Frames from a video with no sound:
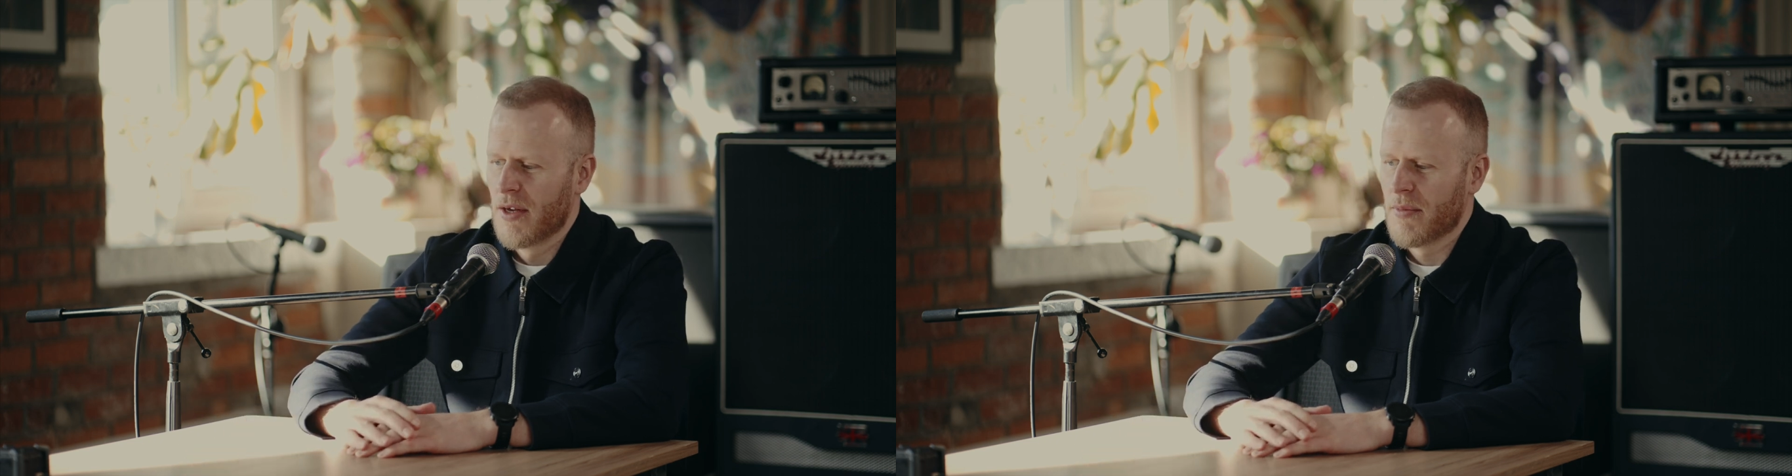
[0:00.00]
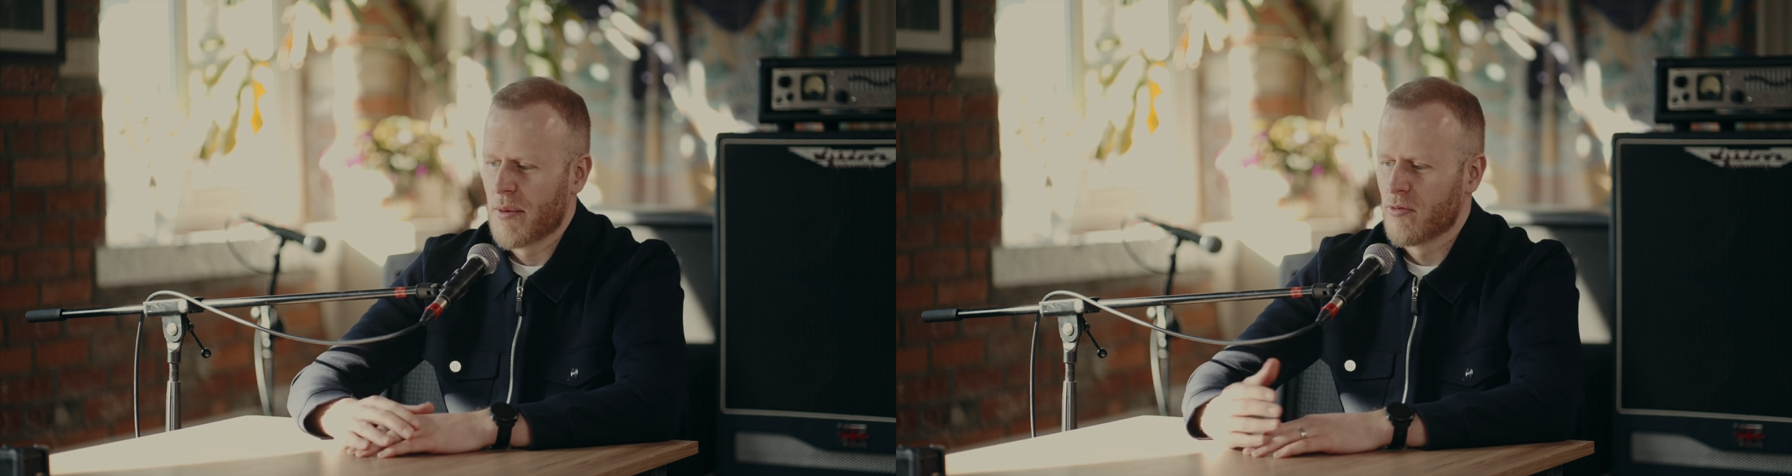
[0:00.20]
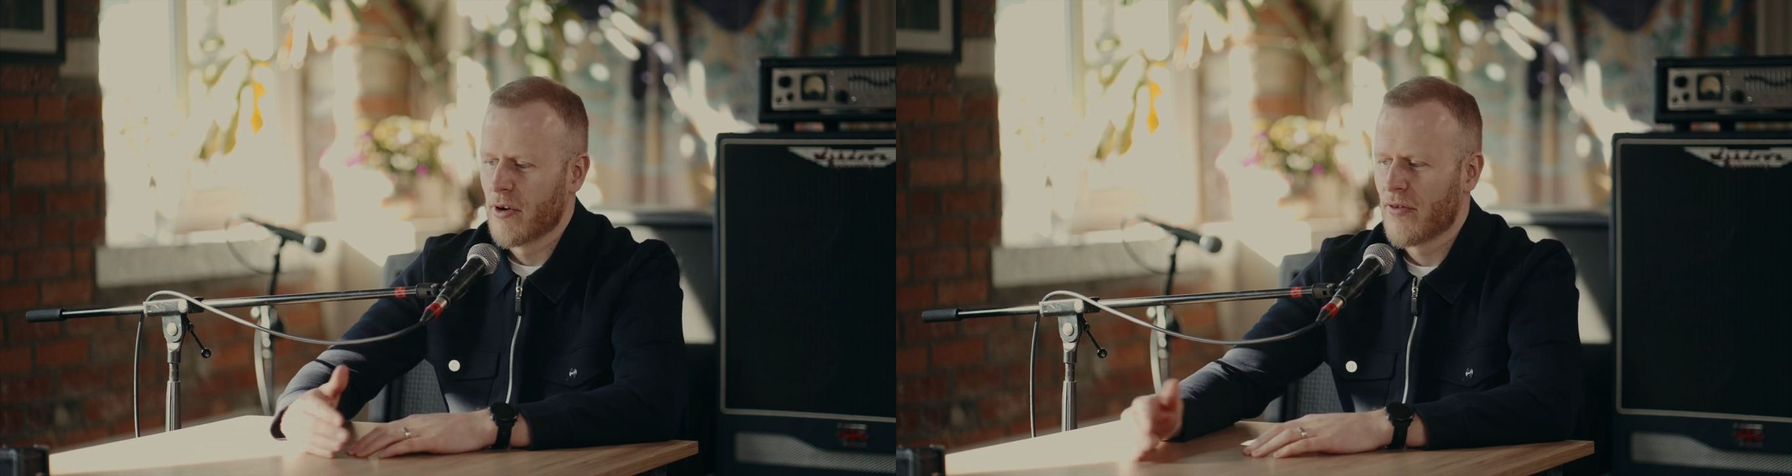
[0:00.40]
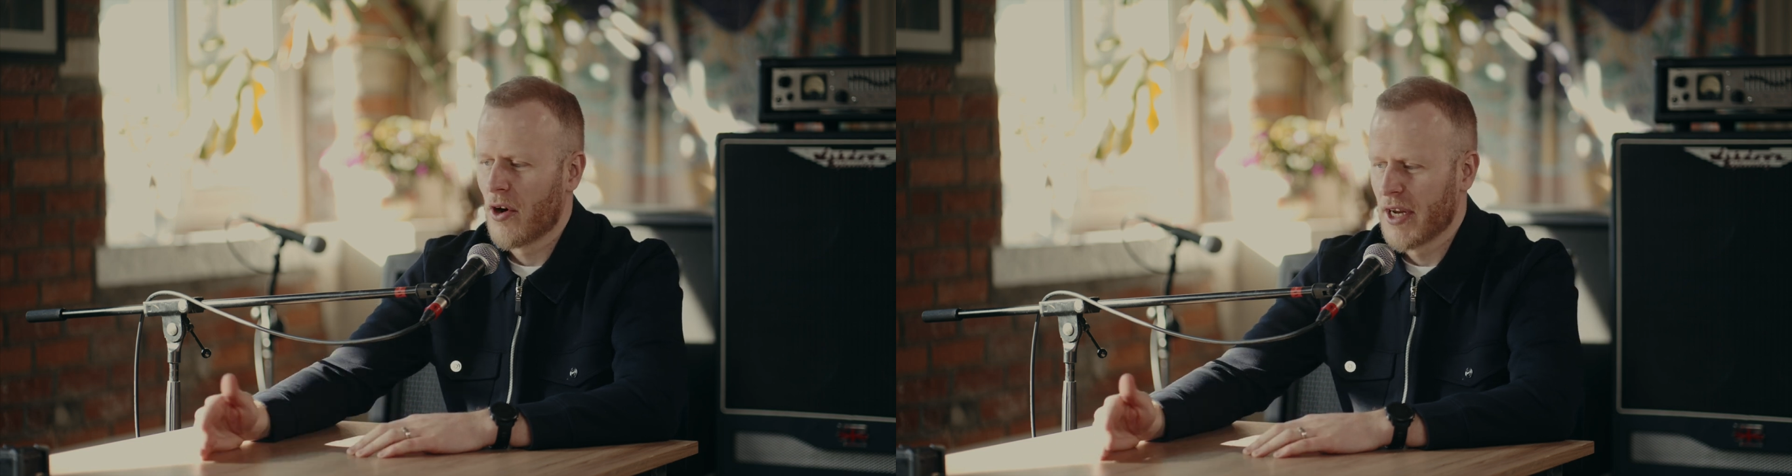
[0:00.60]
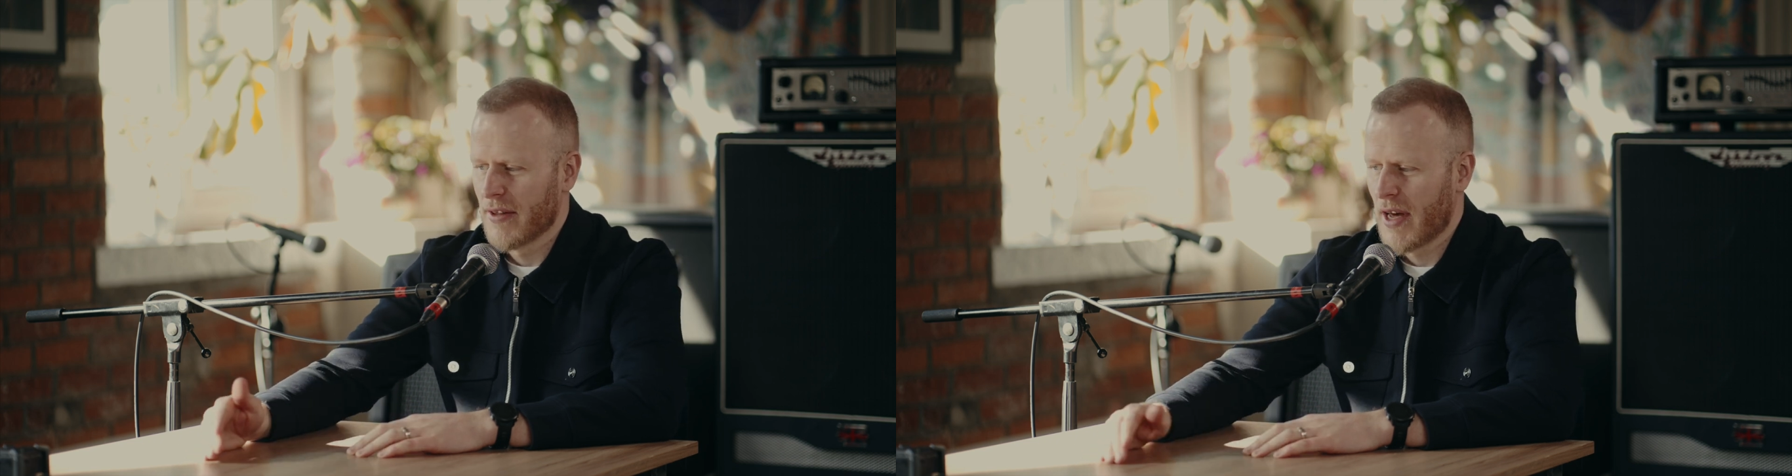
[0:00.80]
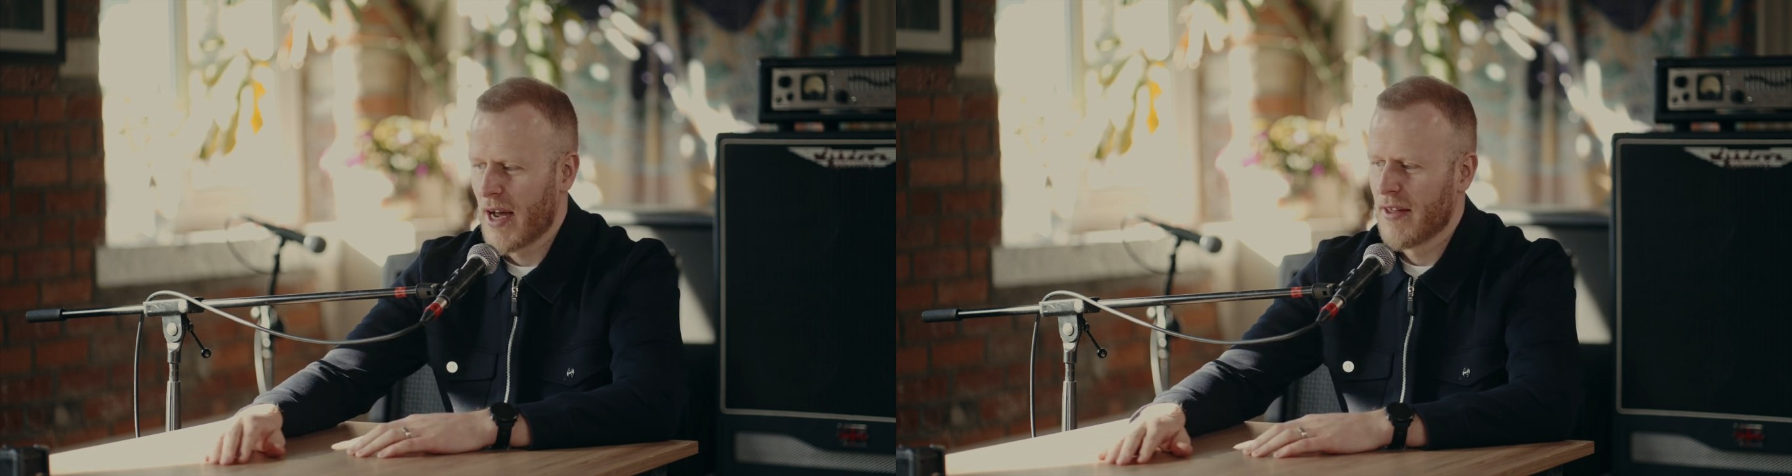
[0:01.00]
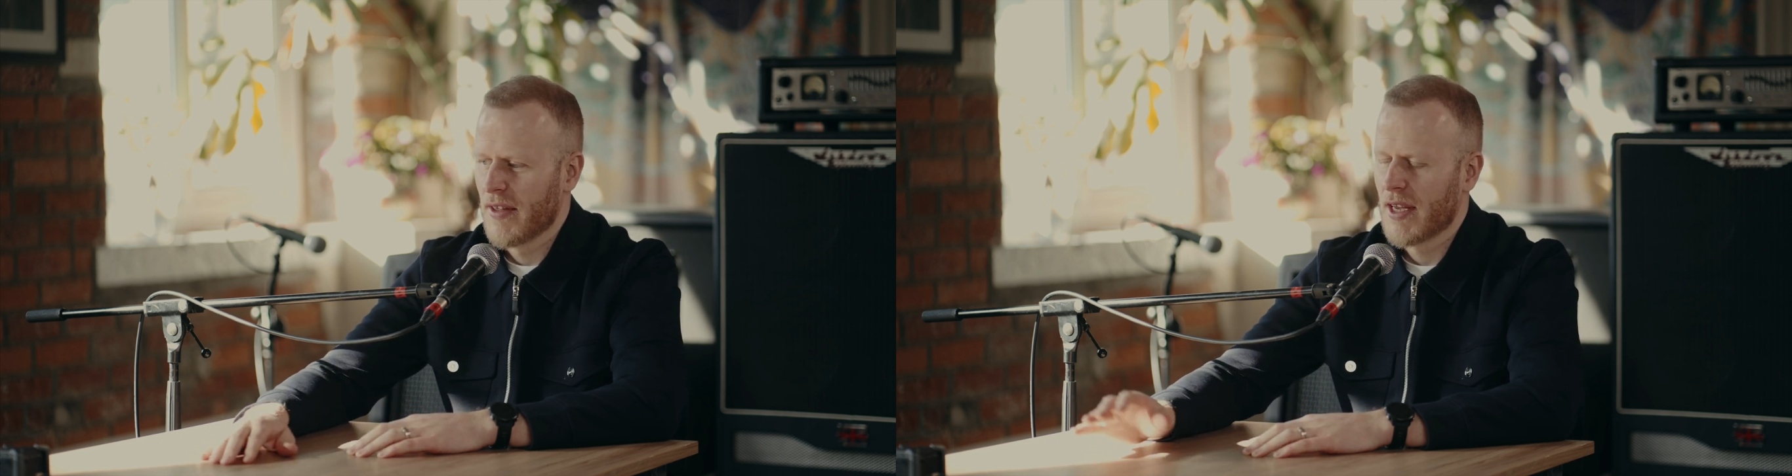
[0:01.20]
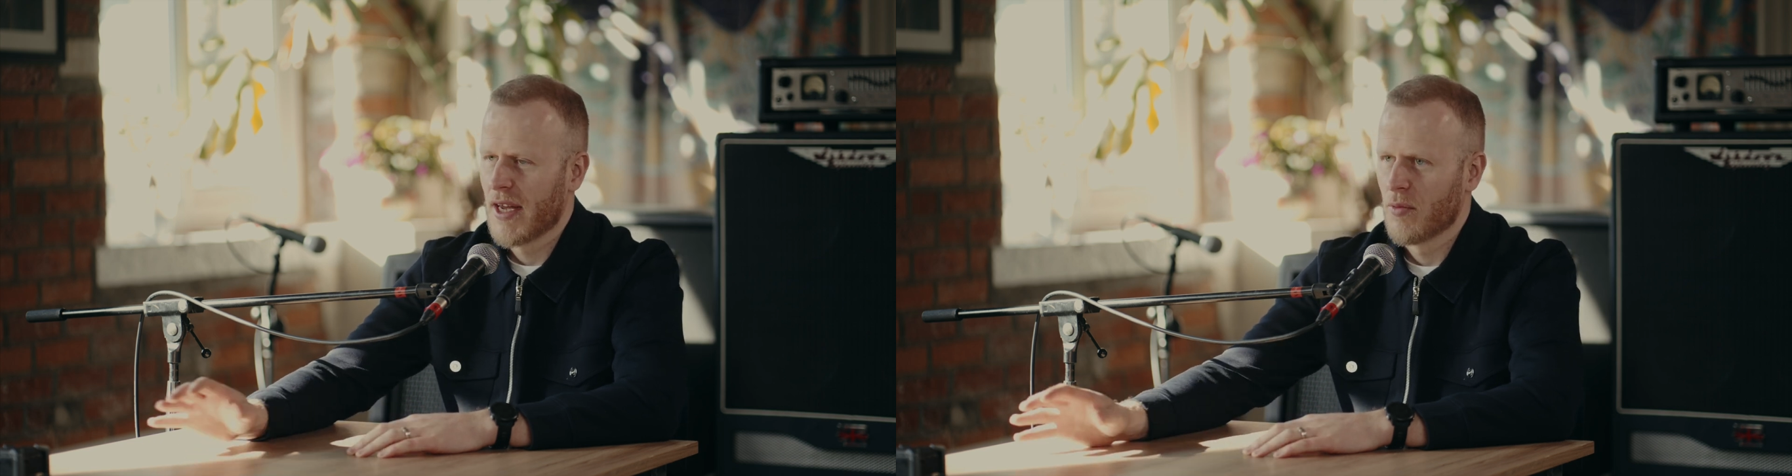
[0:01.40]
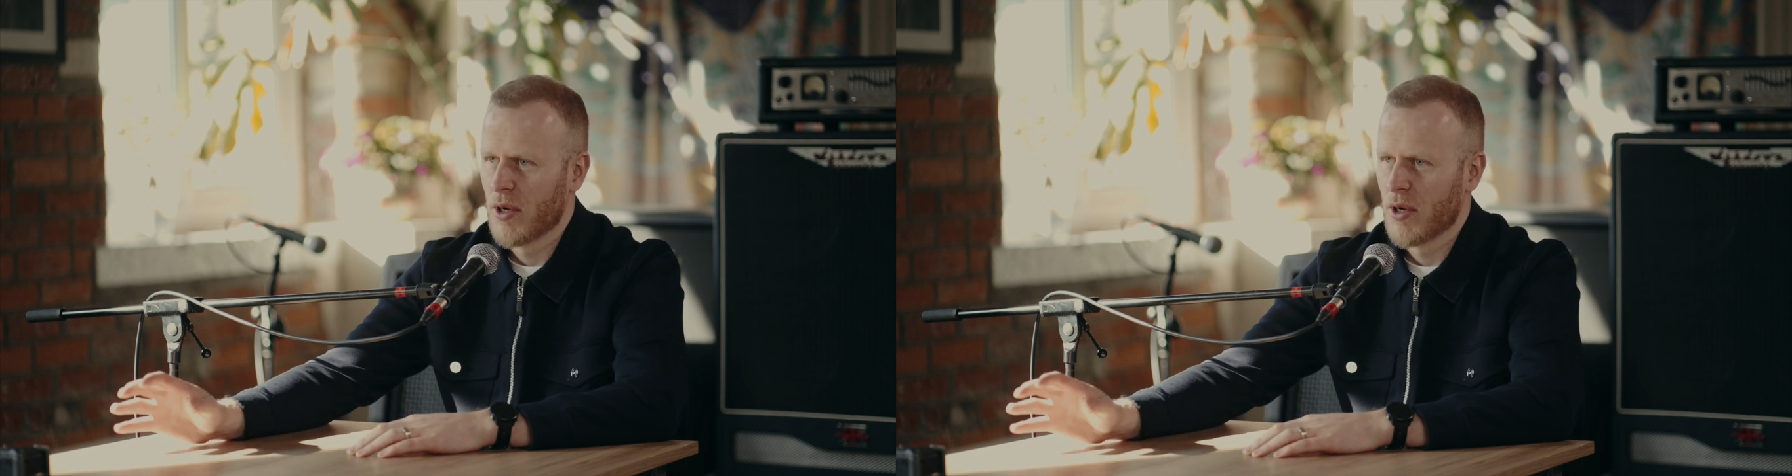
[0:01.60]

maybe refining that, and again